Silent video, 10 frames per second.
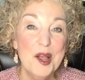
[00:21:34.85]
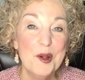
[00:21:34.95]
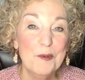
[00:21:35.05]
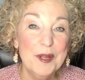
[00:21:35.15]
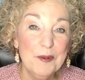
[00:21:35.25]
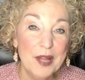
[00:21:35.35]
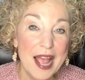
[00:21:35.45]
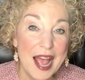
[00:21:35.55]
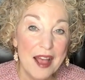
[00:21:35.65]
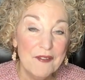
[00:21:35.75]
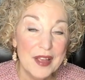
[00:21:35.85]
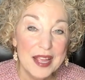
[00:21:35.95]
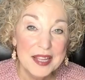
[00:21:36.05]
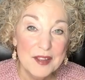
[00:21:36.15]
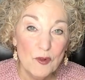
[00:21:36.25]
we will have a
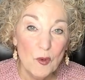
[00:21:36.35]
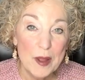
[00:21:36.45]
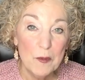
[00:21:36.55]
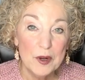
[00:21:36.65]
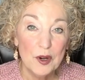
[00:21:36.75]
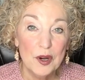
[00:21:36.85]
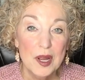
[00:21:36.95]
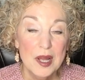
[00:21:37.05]
giveaway winner,